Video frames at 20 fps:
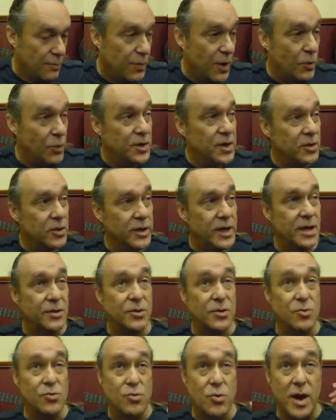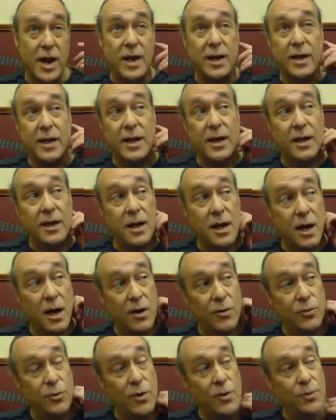But when you look at the ranking
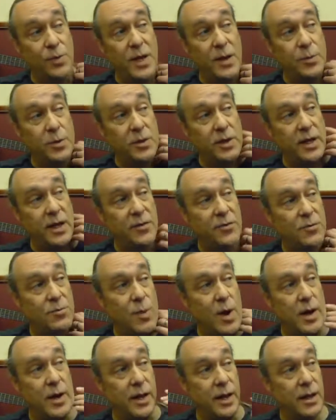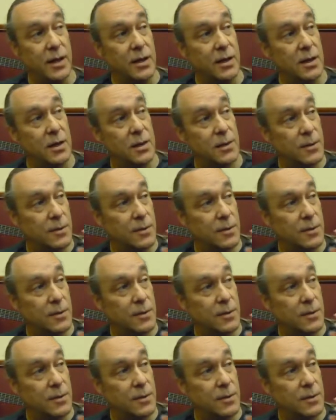of where people give money,